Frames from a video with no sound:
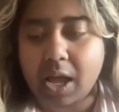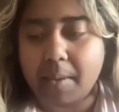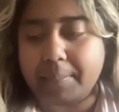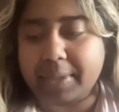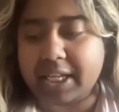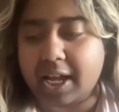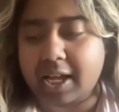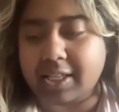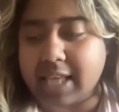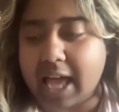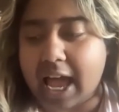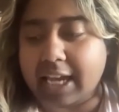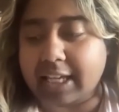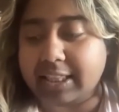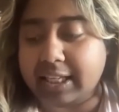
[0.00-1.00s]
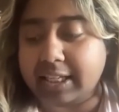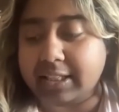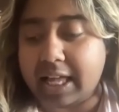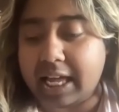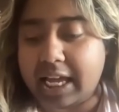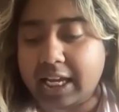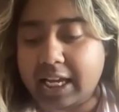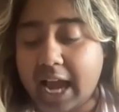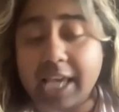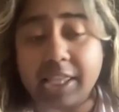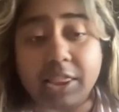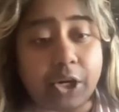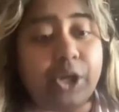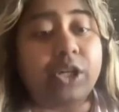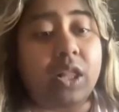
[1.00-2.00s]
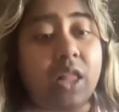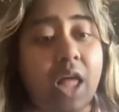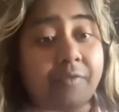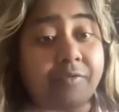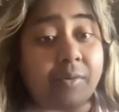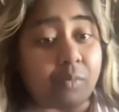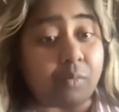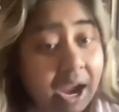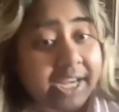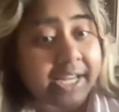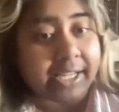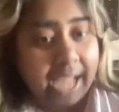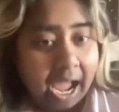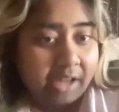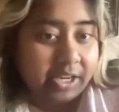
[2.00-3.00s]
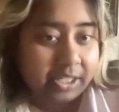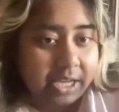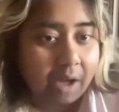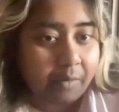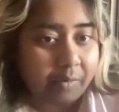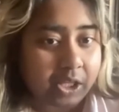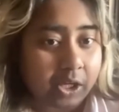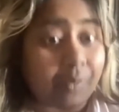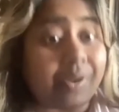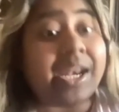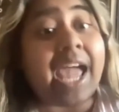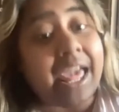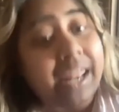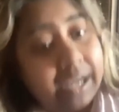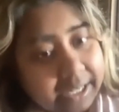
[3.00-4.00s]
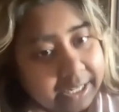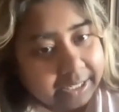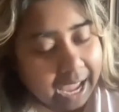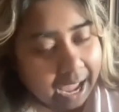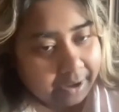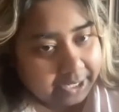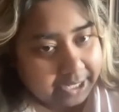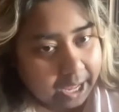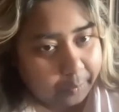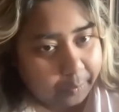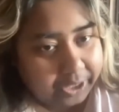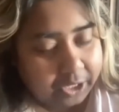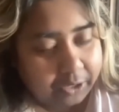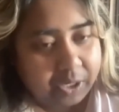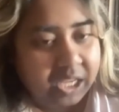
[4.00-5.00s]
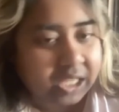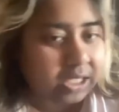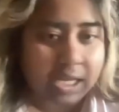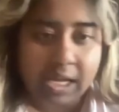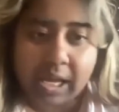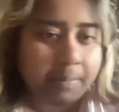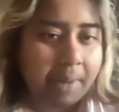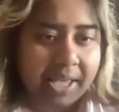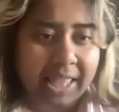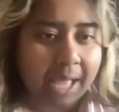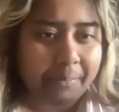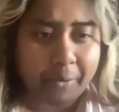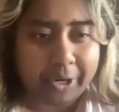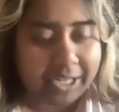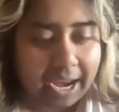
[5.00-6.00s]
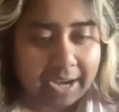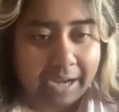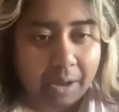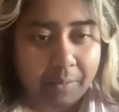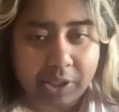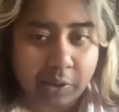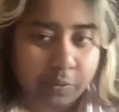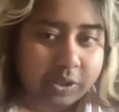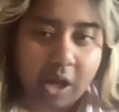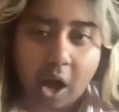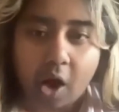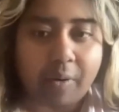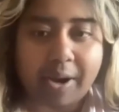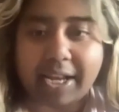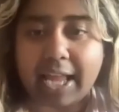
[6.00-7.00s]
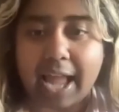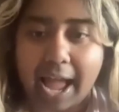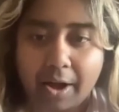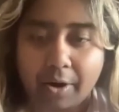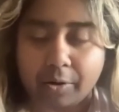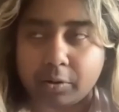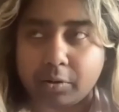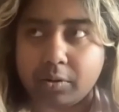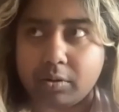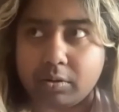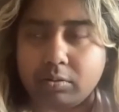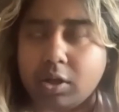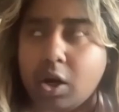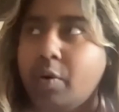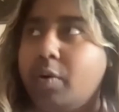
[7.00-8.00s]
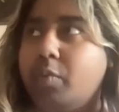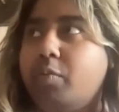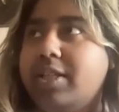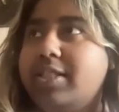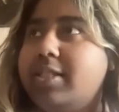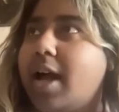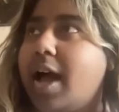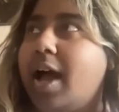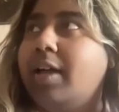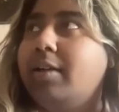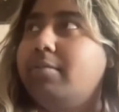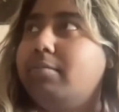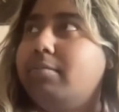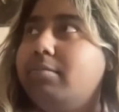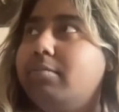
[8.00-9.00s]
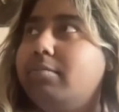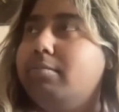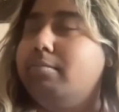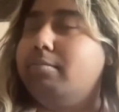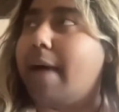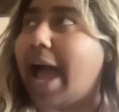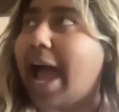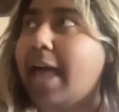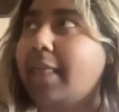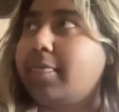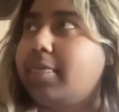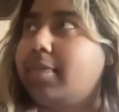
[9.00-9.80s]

because I think like I learned a lot from writing Counting Down with You and editing Counting Down with You. Cause by that point, Counting Down with You was already out. No, it was not. Math?